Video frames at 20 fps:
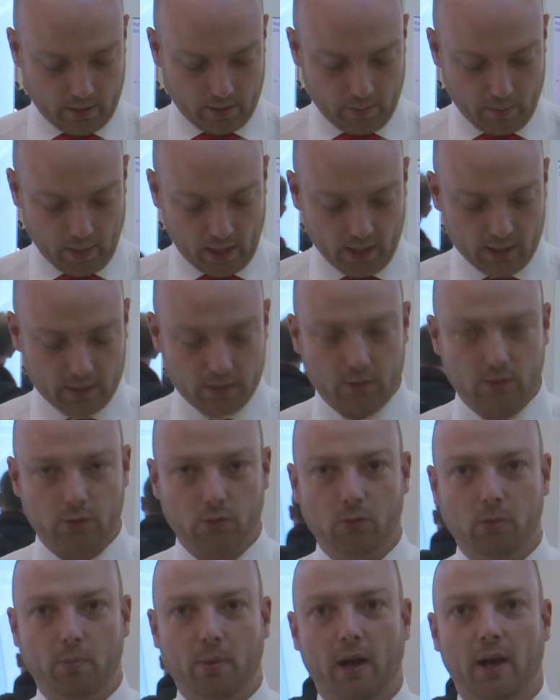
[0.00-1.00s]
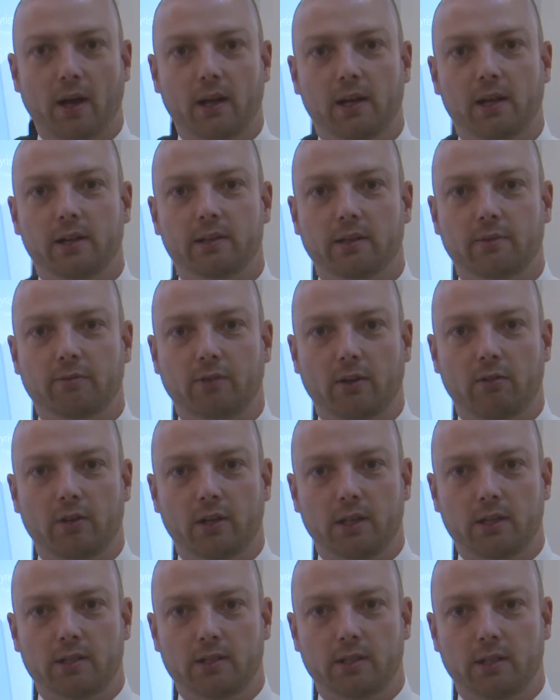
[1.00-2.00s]
made to parallel them
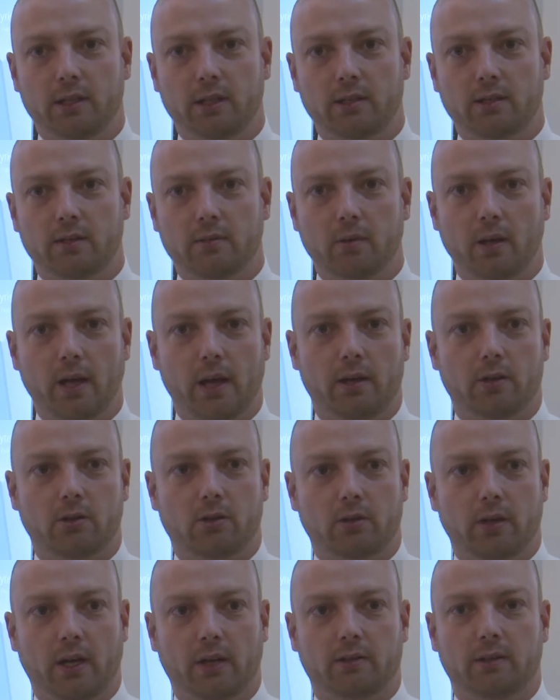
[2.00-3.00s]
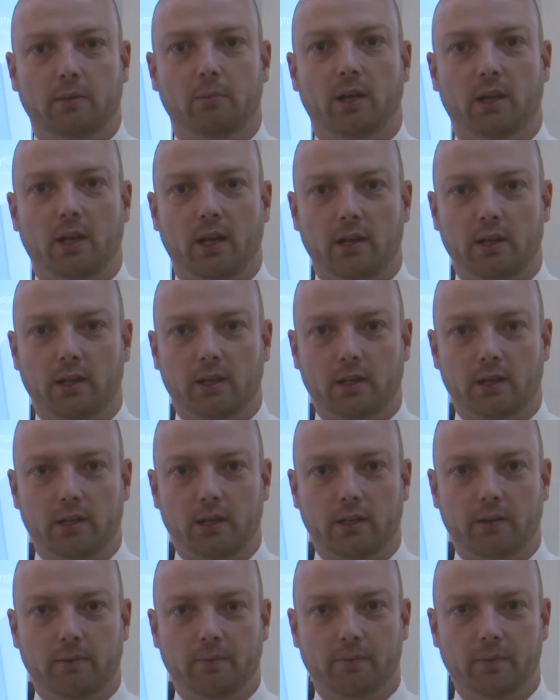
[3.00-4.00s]
very easily and connect them
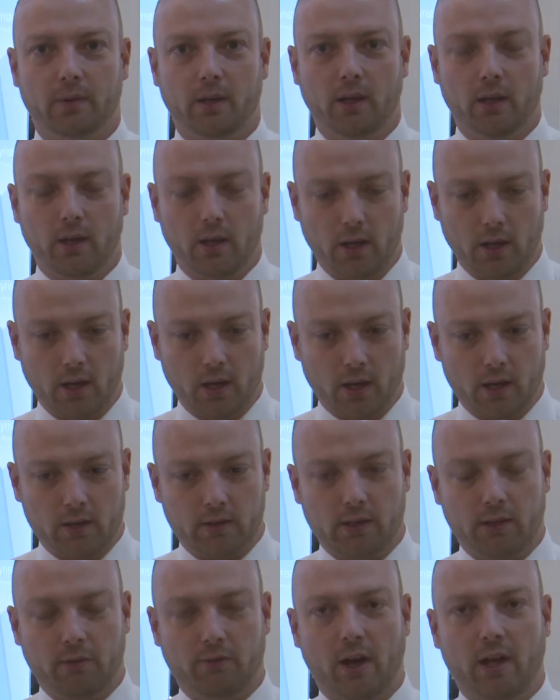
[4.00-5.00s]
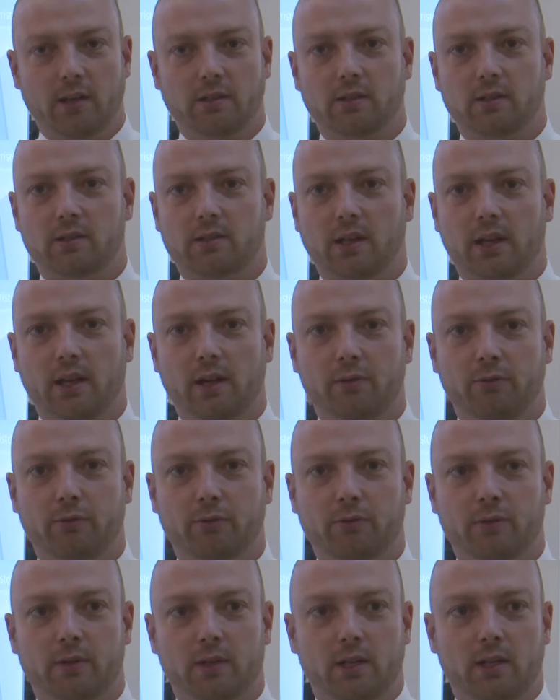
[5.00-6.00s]
mechanically. The device
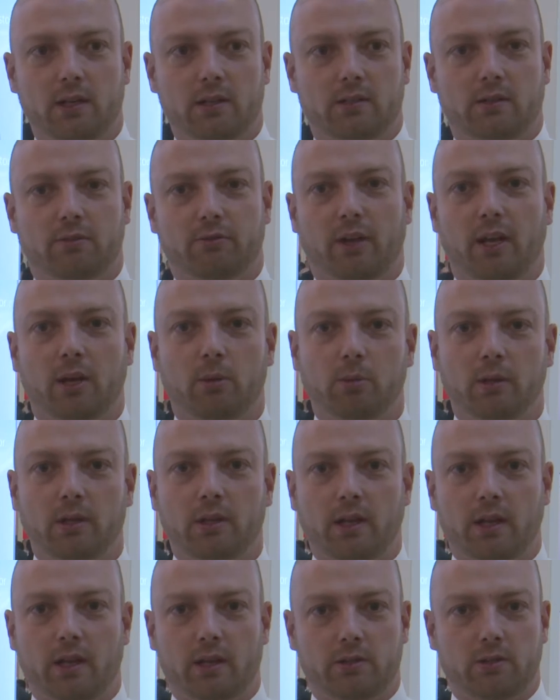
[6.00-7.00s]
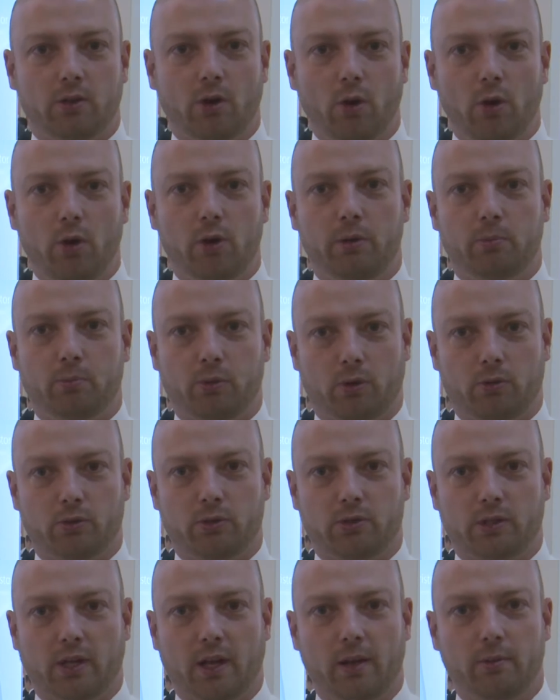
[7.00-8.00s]
itself is available as early
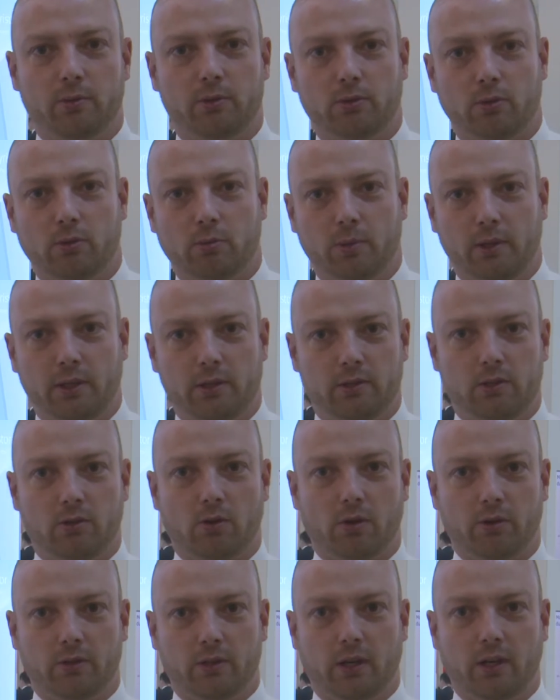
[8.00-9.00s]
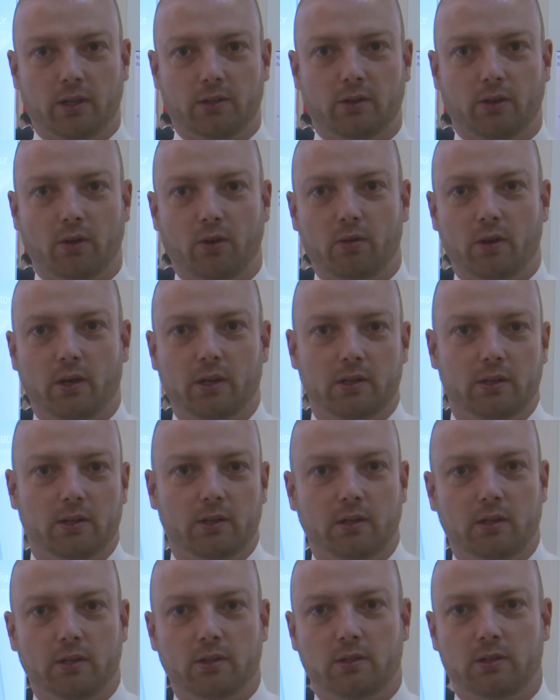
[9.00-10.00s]
prototype, so please contact our
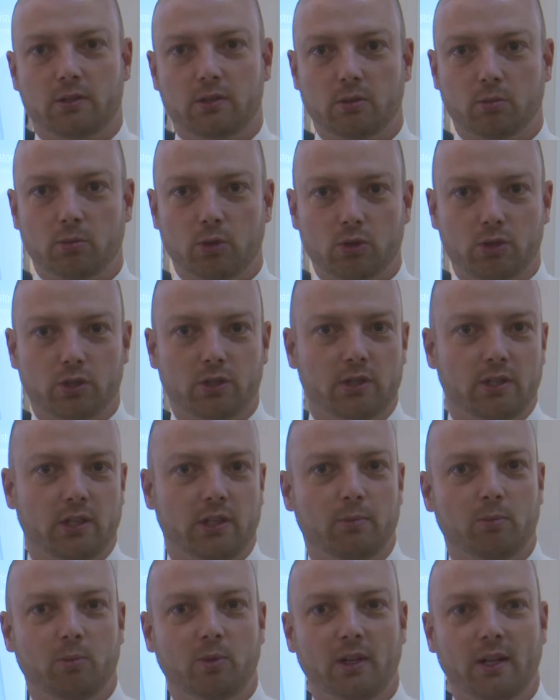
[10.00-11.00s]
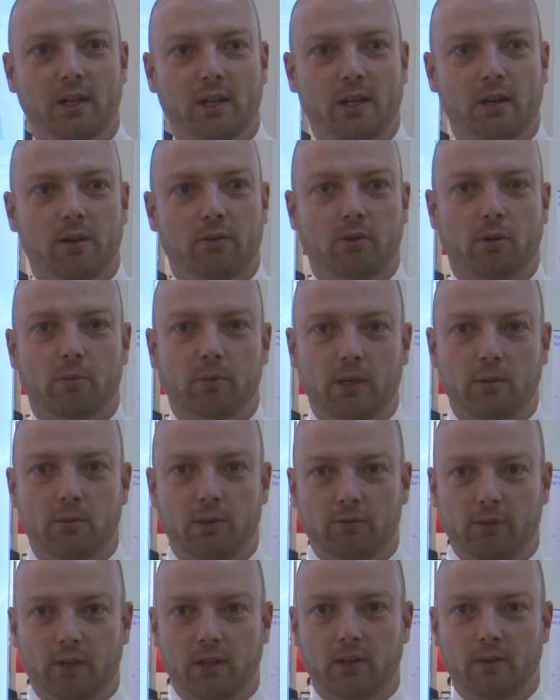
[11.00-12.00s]
distribution team from
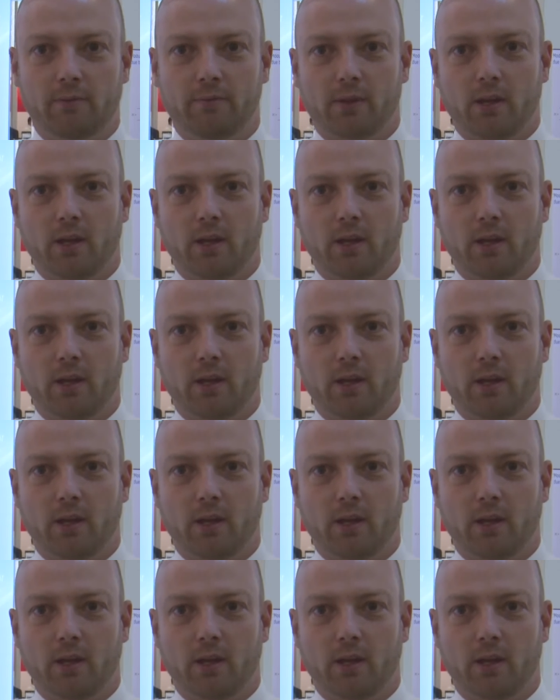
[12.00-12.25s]
ABV.